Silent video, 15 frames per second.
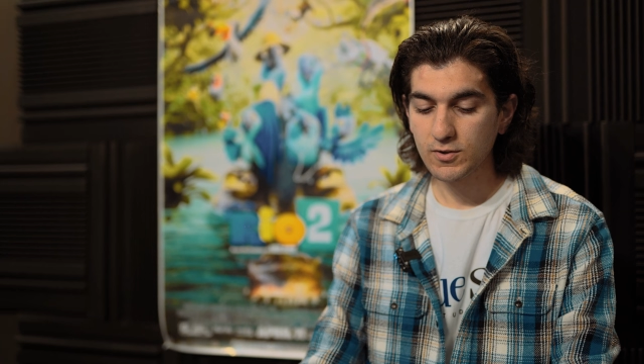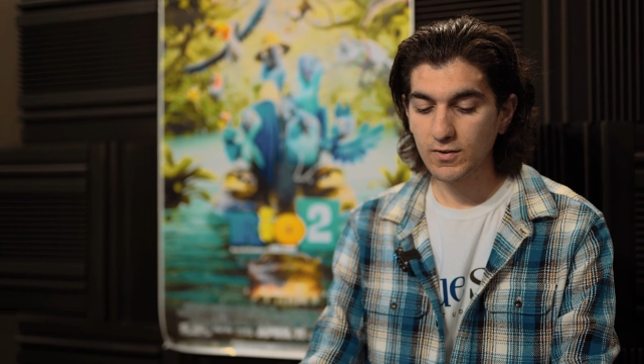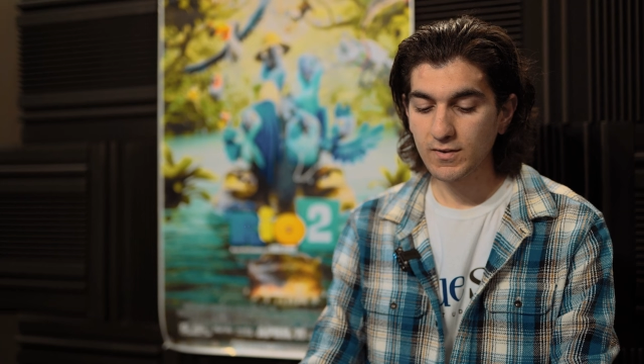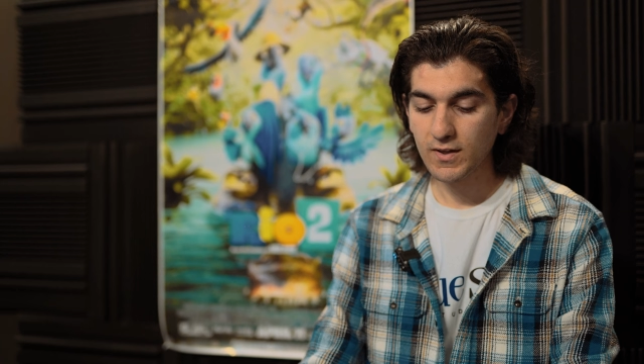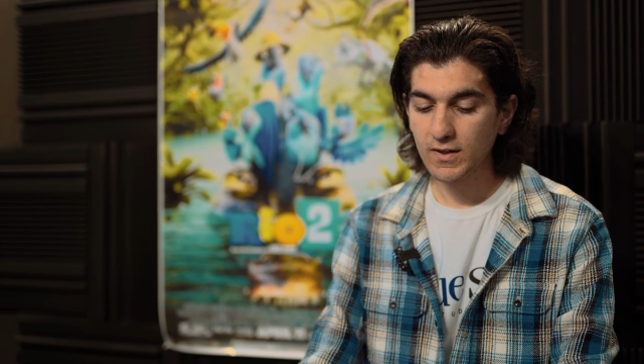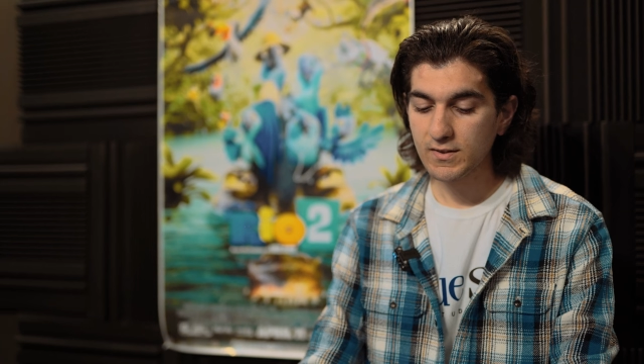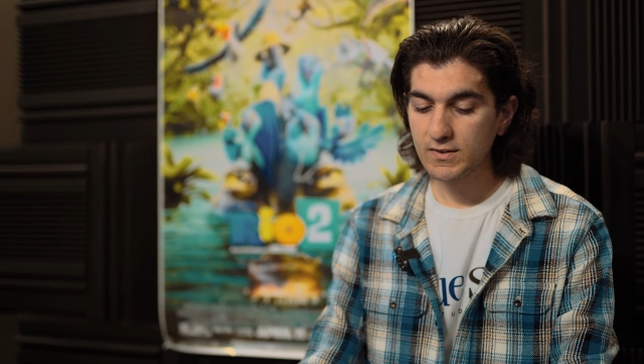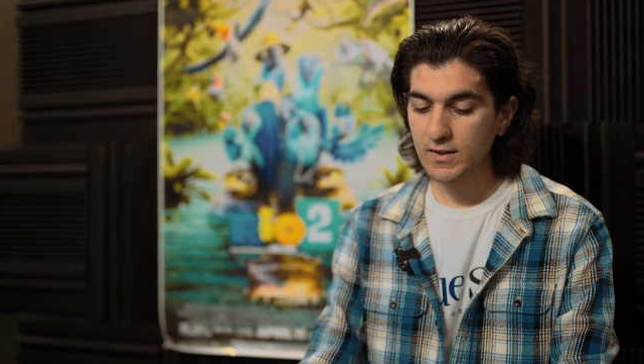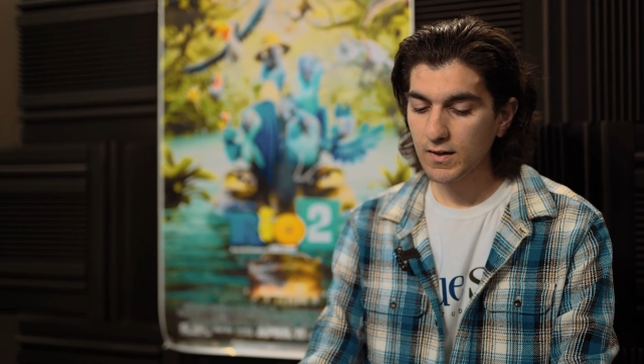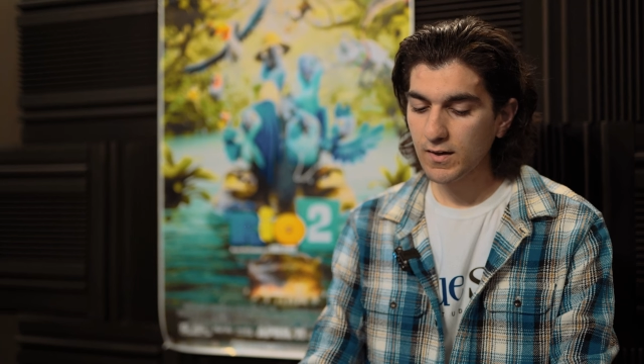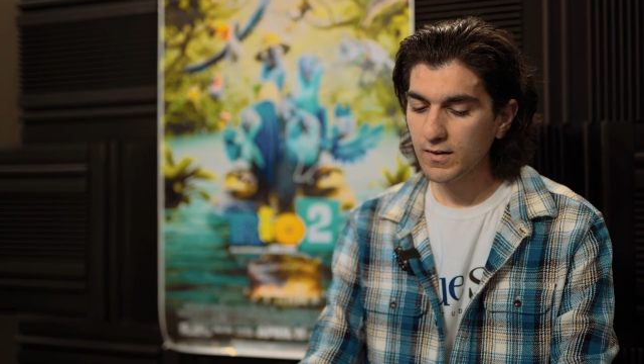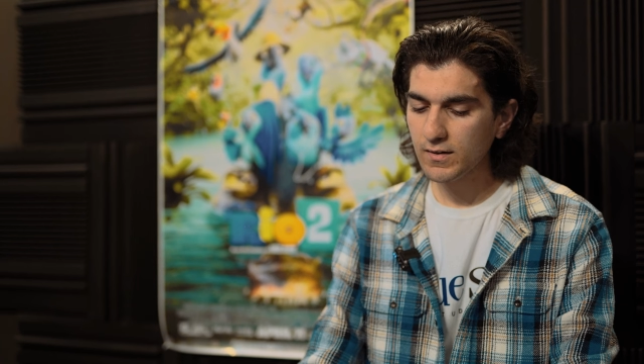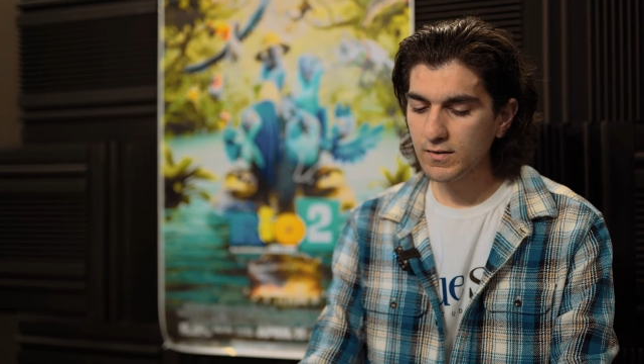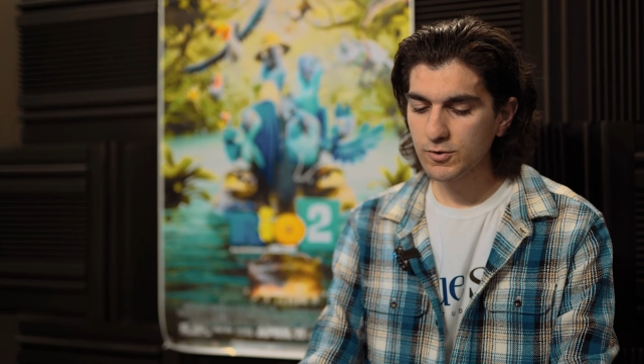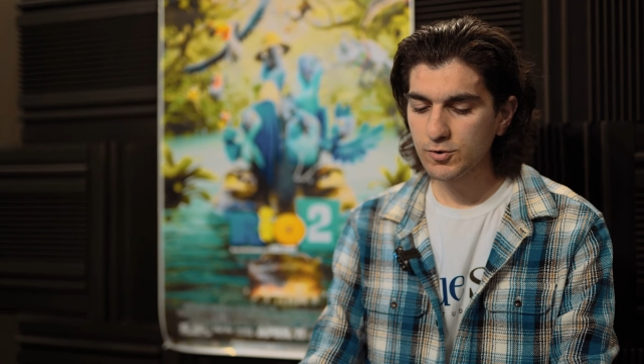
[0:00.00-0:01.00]
So there's a
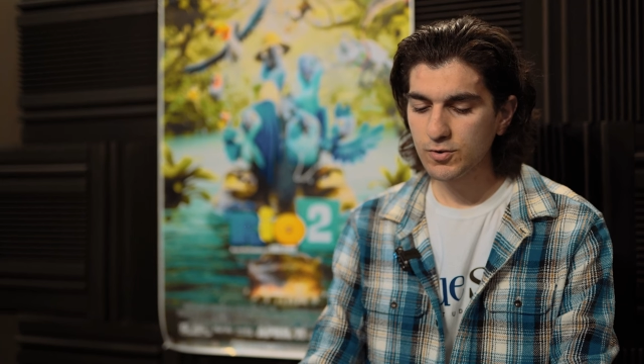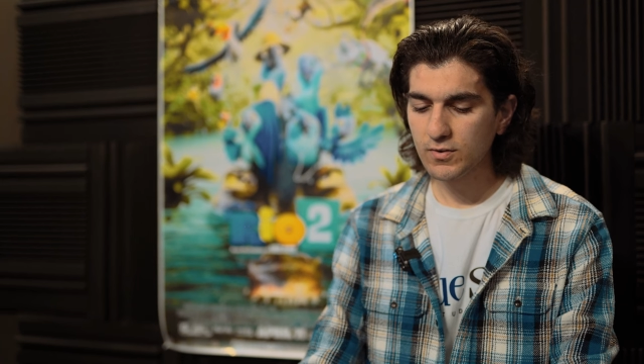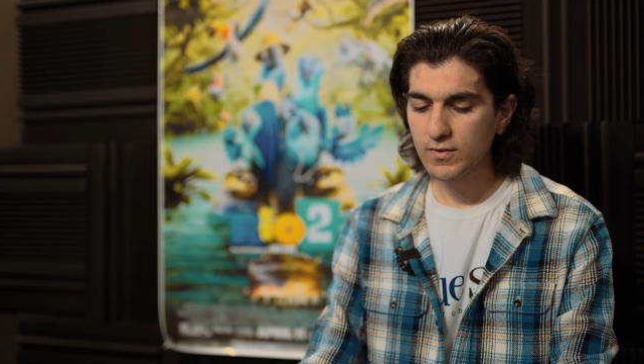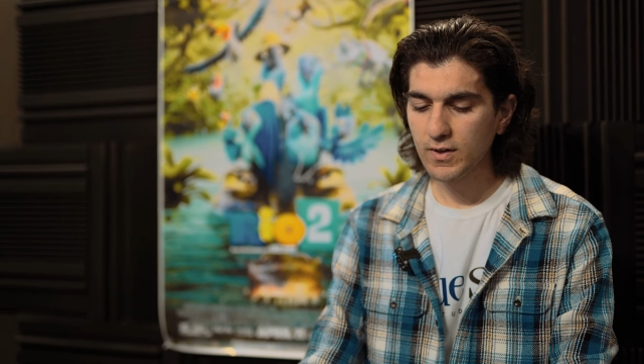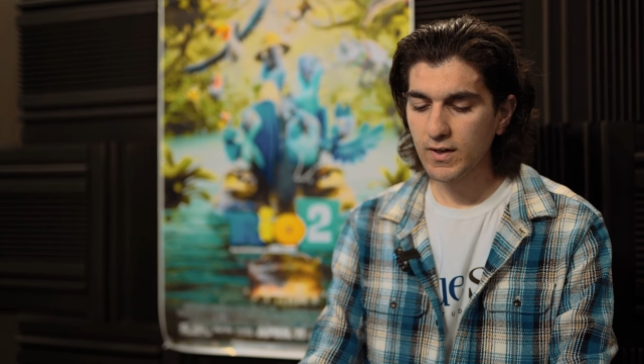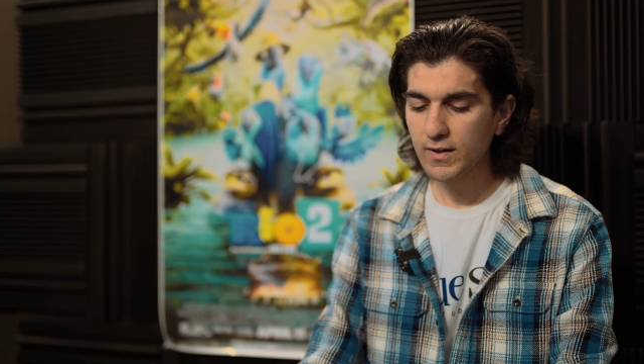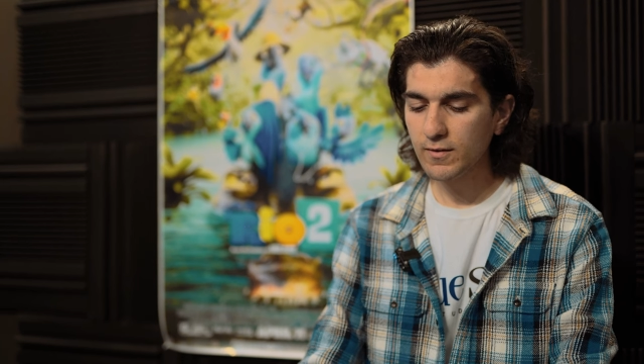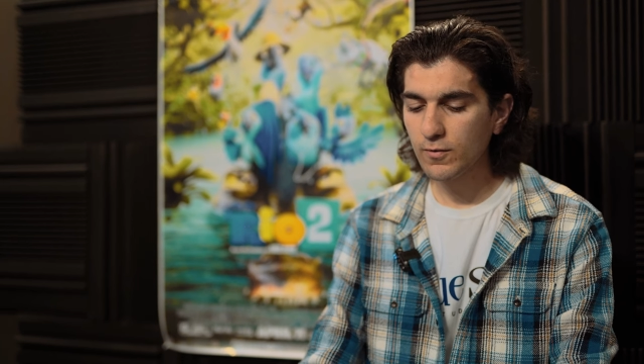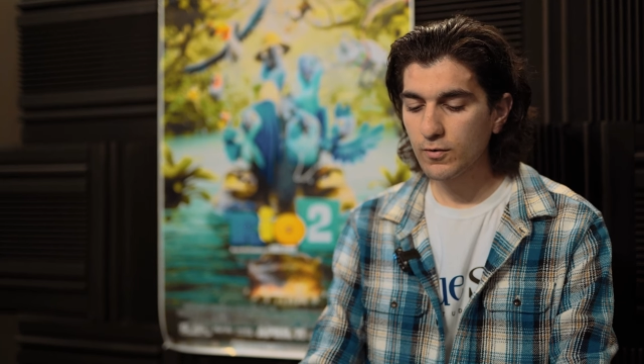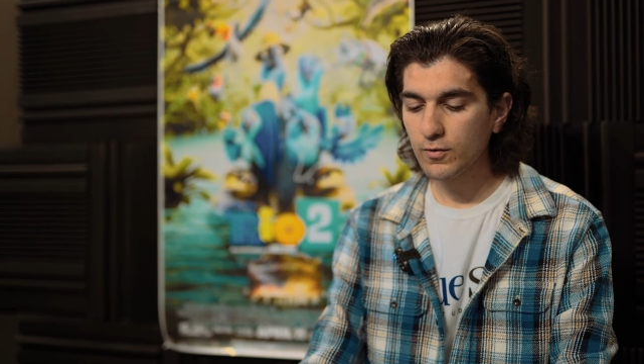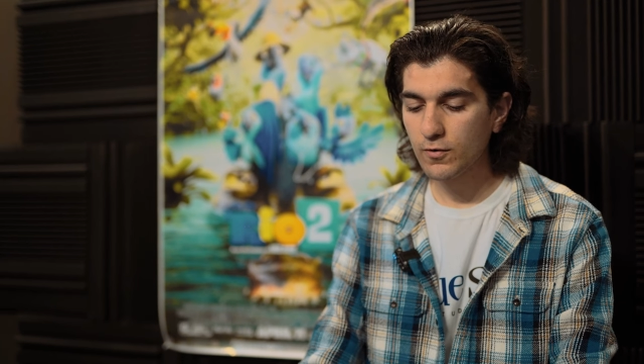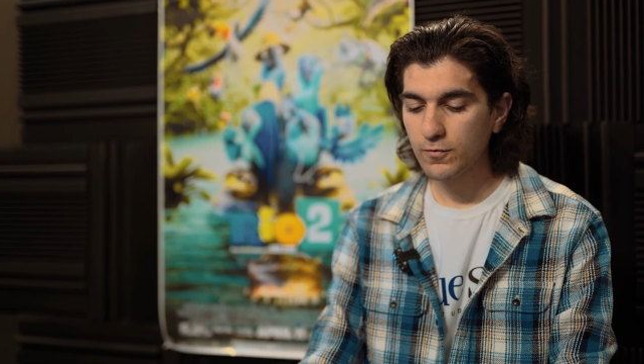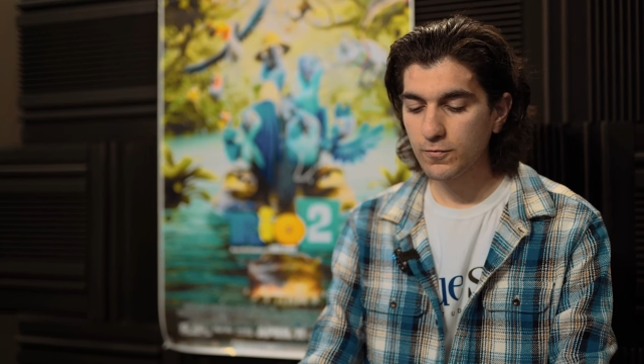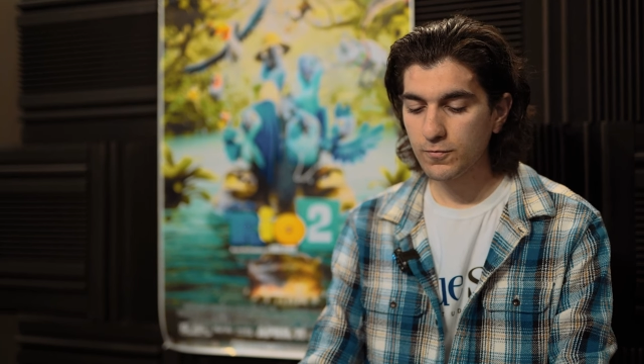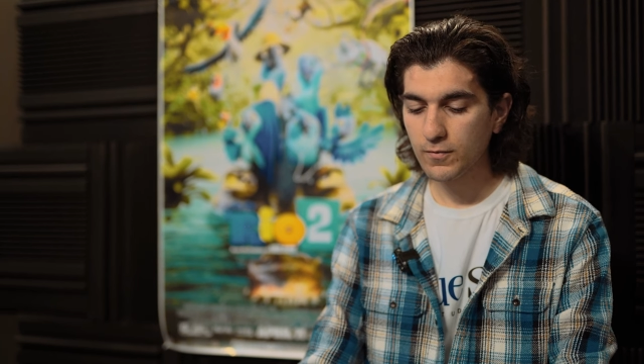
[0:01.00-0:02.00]
little shorthand work of